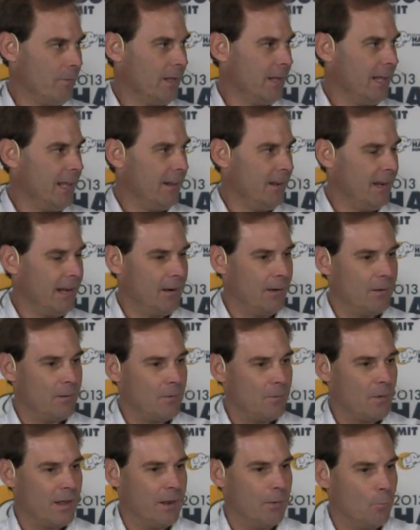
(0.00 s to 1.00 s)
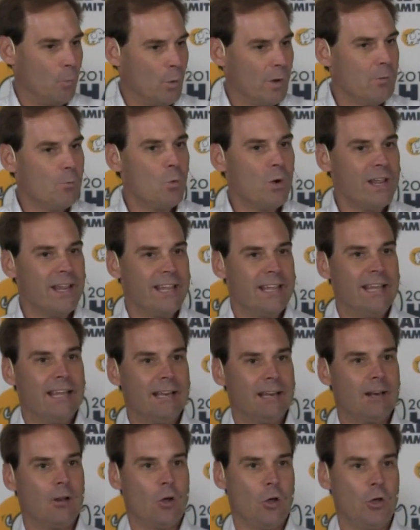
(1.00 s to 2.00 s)
And when we
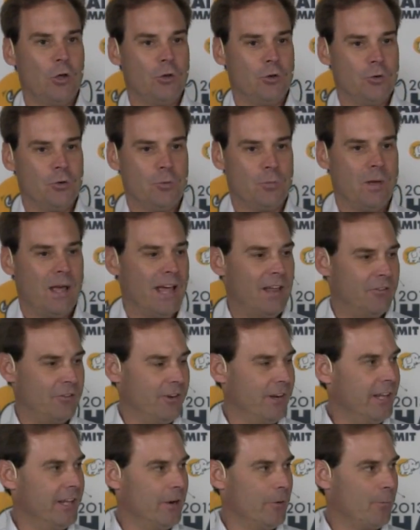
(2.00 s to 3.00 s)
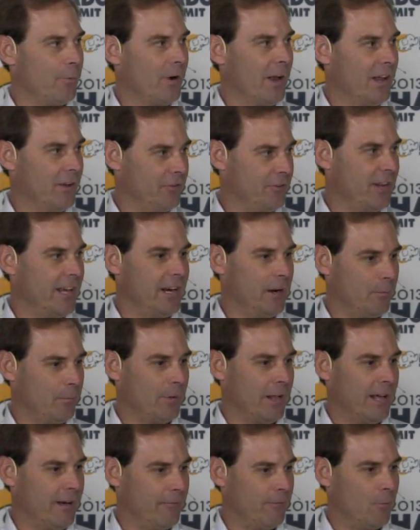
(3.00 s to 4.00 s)
get Hadoop as an enterprise data
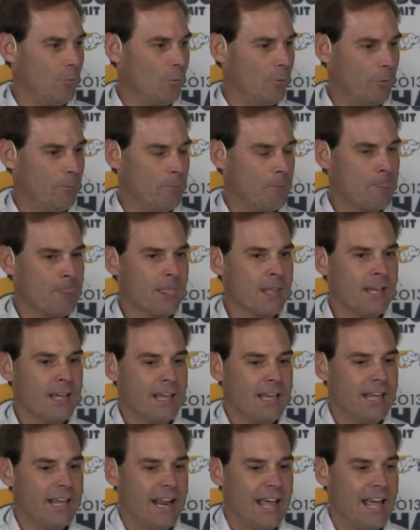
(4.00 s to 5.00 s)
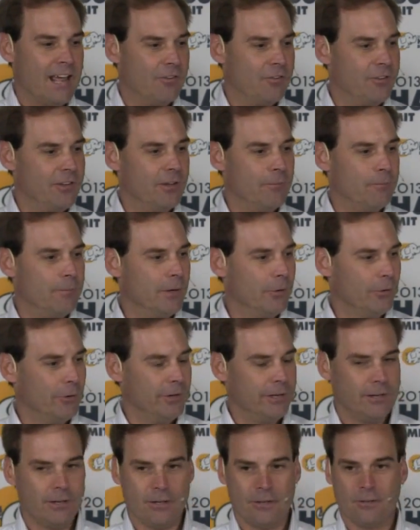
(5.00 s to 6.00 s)
platform, it has the
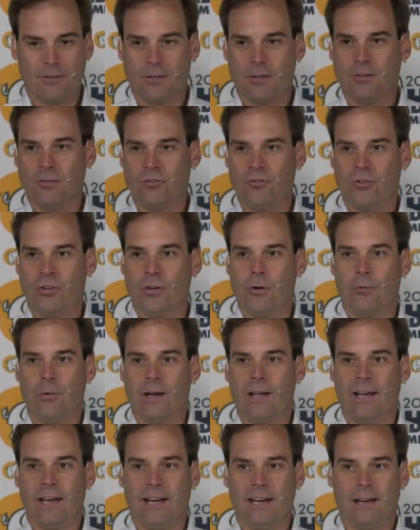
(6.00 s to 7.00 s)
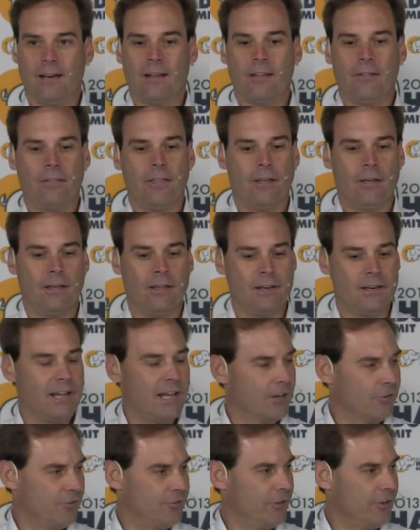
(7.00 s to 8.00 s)
ability to generate the
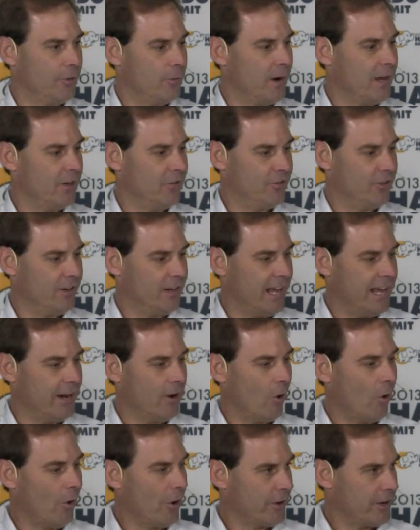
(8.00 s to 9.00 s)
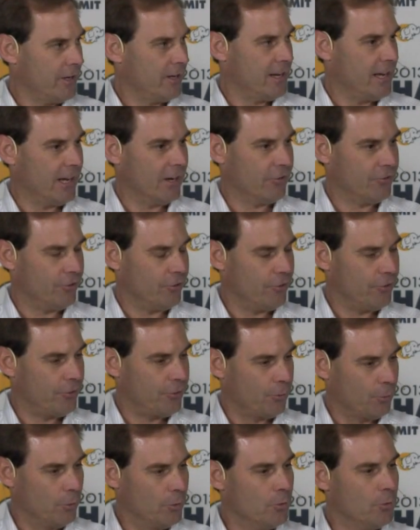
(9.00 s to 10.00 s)
next generation data architecture
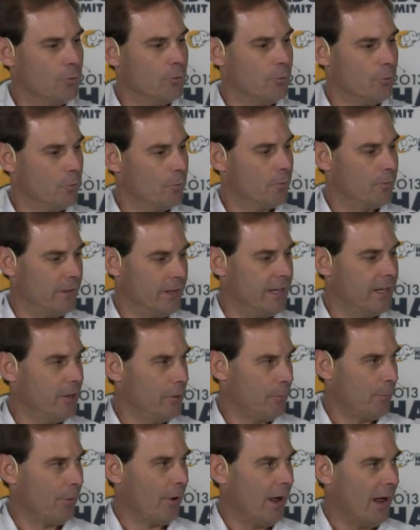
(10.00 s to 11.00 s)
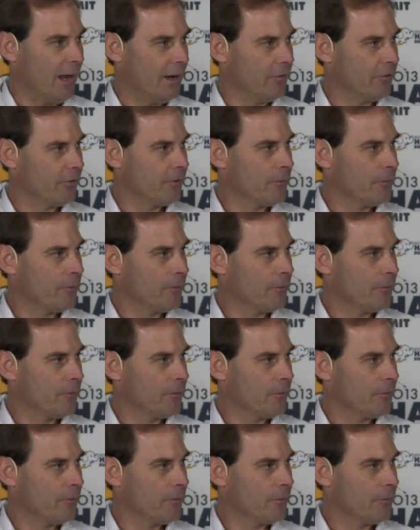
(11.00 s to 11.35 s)
through the enterprise.